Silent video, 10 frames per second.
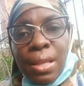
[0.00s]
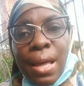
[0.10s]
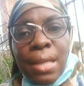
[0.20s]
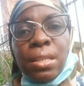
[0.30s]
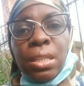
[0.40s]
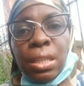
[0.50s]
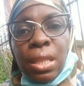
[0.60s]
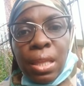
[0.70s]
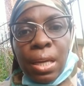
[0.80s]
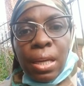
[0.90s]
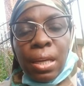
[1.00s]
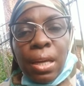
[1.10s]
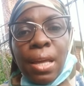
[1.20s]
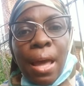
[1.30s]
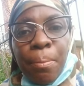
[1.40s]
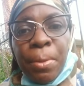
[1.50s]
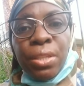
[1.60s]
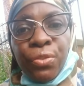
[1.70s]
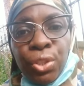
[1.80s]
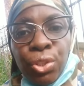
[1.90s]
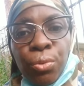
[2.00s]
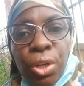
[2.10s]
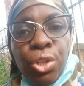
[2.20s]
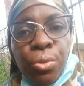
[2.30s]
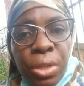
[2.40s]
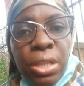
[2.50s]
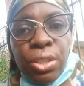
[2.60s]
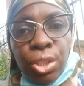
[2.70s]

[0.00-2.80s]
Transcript: that's a good thing. That means for sure you need to